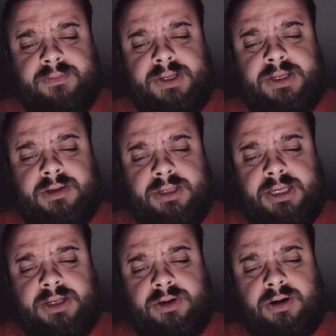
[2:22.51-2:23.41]
be their
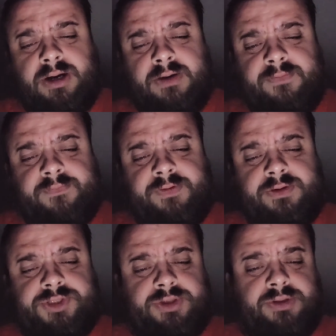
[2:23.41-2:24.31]
lead guard of the
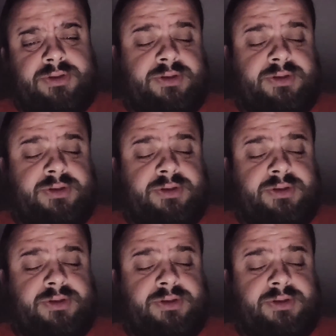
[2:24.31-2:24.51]
future.